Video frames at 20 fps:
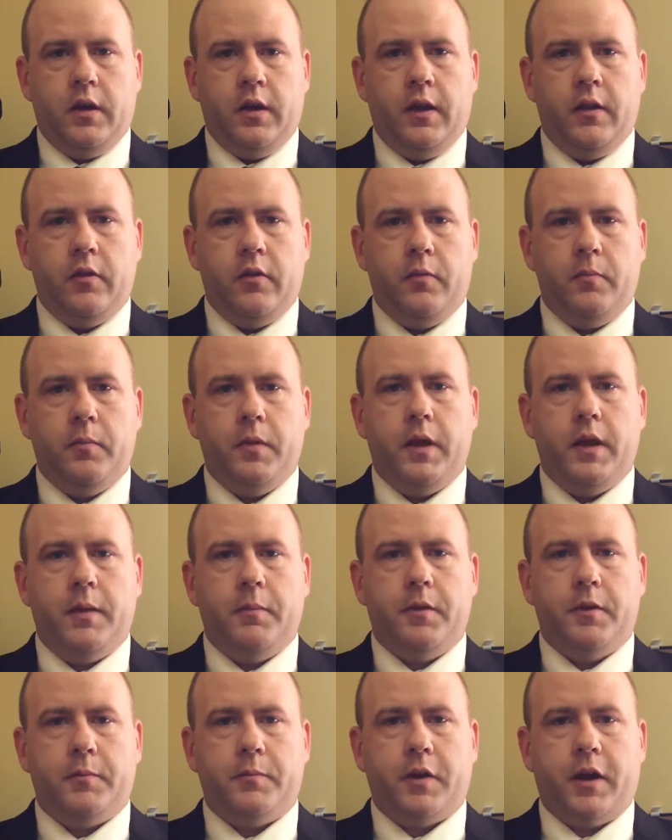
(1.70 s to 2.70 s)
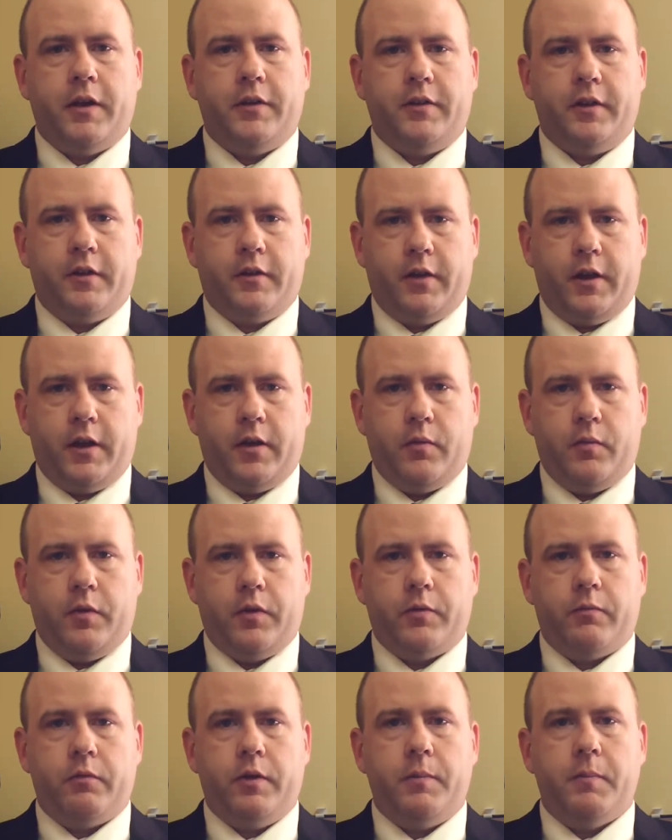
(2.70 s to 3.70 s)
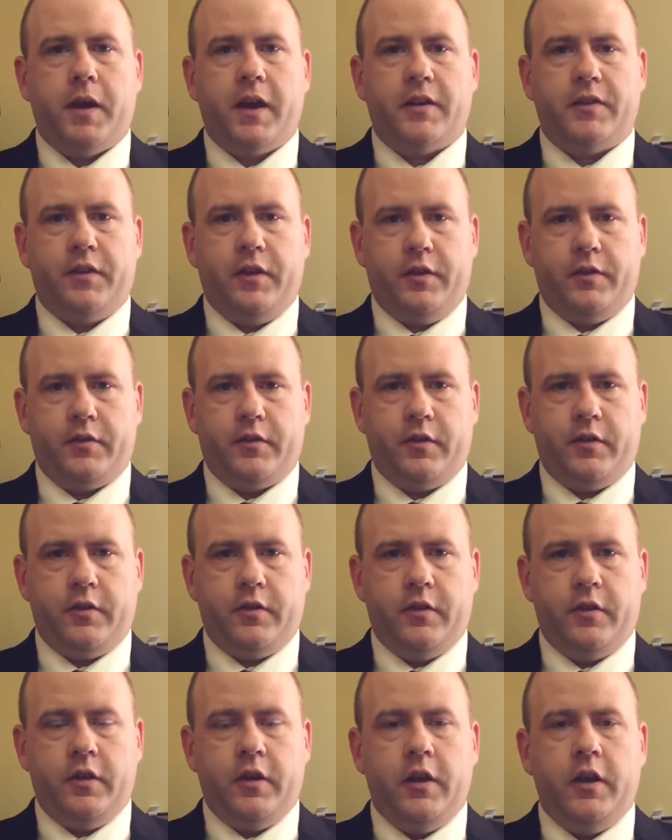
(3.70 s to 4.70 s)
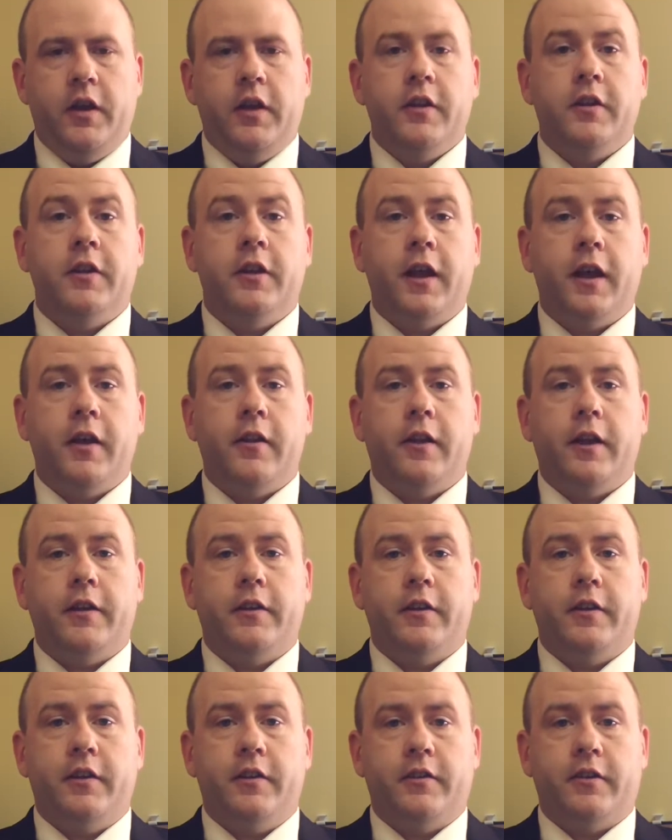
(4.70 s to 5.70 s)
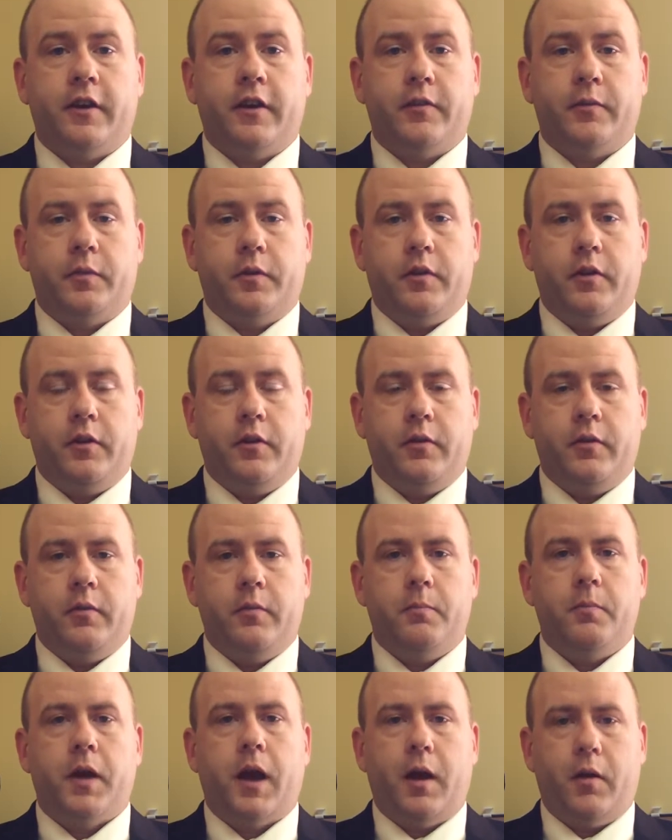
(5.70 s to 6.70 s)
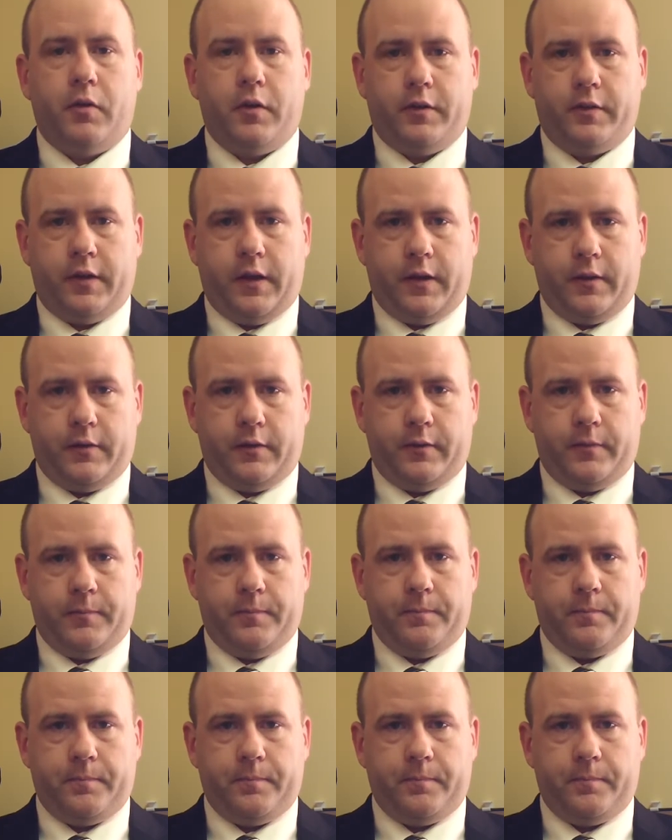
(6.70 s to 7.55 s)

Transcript: Hello, my name is Brad Sinclair with Remax Eastern. Today I'd like to discuss with you power sales.